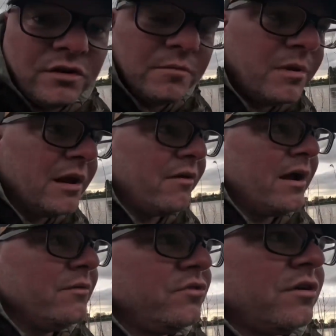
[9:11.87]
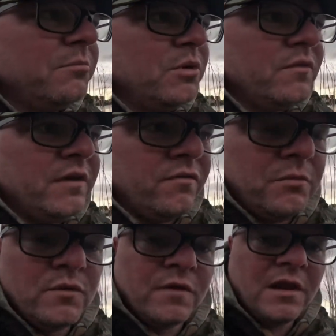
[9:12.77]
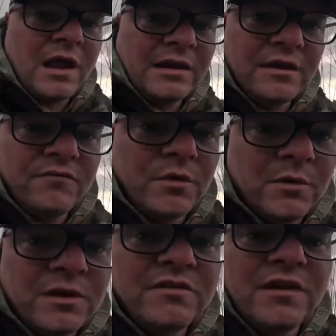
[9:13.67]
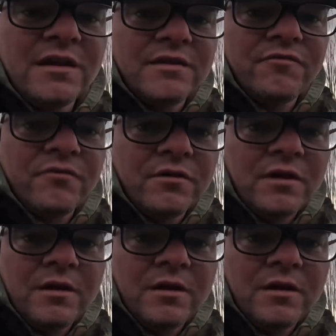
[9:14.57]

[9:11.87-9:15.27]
You can play around, you can even move the light if you wanted to get different